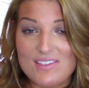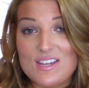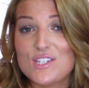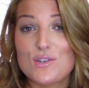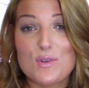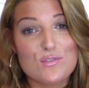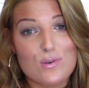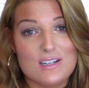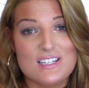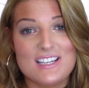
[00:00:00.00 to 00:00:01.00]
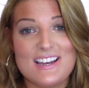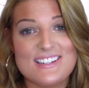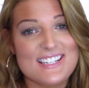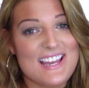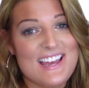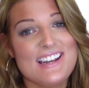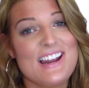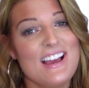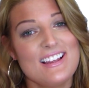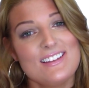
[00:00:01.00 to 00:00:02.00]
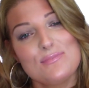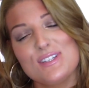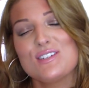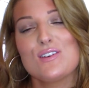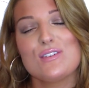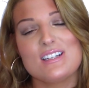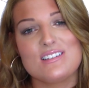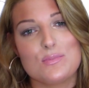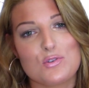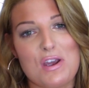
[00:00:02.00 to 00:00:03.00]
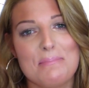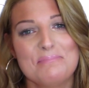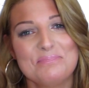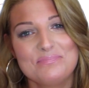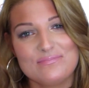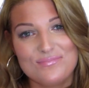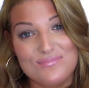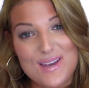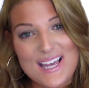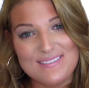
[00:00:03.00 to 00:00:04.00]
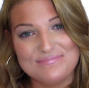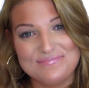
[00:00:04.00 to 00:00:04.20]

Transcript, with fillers: Thanks so much for watching, guys, and please don't forget to subscribe. Bye!